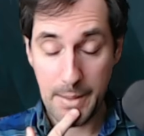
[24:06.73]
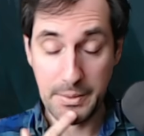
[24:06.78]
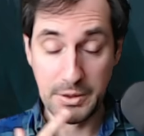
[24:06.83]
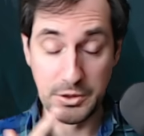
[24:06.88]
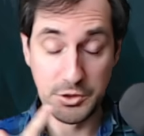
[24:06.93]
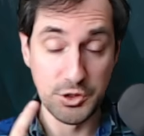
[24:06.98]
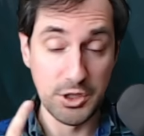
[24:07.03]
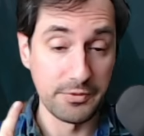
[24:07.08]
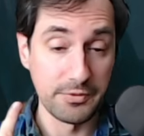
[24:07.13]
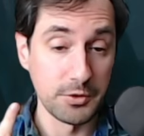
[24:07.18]
I
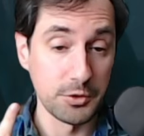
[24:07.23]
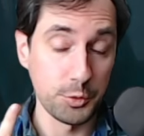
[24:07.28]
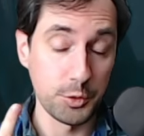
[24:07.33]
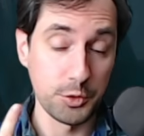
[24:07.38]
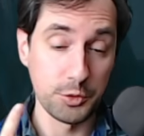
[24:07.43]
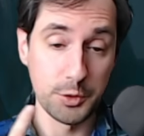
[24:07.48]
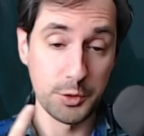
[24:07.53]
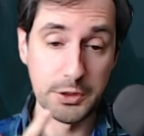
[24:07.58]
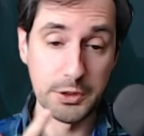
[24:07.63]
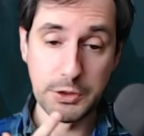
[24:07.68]
mean, Schaffner's
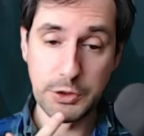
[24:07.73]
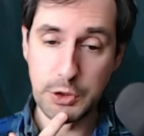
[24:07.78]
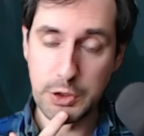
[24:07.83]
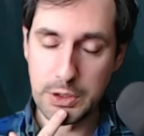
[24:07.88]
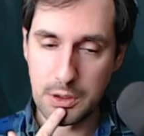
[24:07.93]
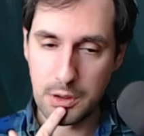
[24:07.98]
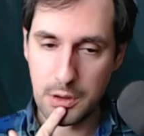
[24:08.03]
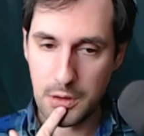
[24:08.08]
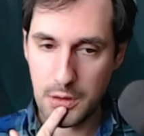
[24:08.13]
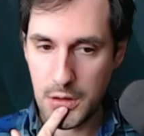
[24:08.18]
was really
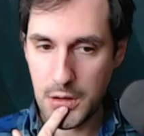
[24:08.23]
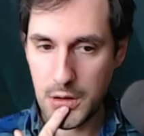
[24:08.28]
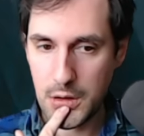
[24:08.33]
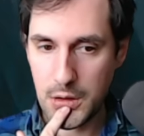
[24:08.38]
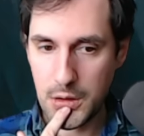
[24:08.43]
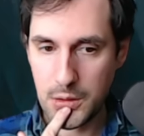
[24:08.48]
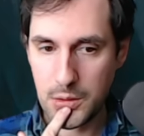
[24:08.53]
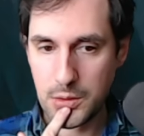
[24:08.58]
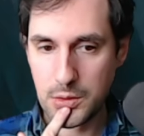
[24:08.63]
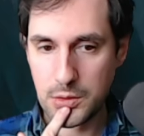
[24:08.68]
good.
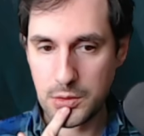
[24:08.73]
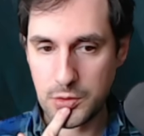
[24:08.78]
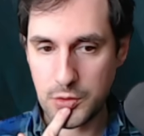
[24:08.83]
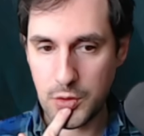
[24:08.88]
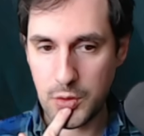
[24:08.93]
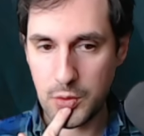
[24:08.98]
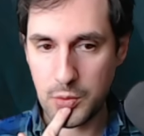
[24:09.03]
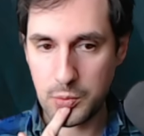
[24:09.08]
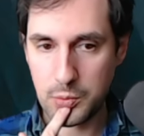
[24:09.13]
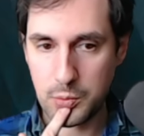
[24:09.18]

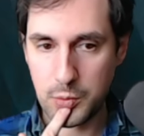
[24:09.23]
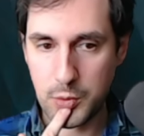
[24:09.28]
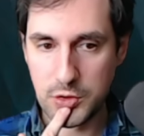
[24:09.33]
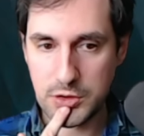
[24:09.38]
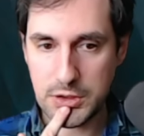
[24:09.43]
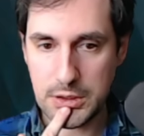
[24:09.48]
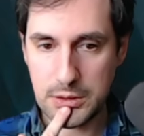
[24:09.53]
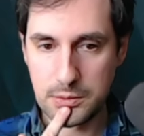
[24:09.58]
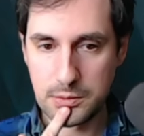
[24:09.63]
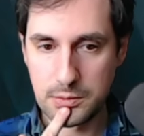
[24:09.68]
So we'll
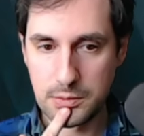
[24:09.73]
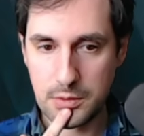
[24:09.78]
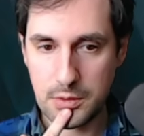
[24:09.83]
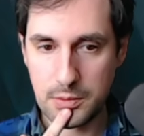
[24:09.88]
see.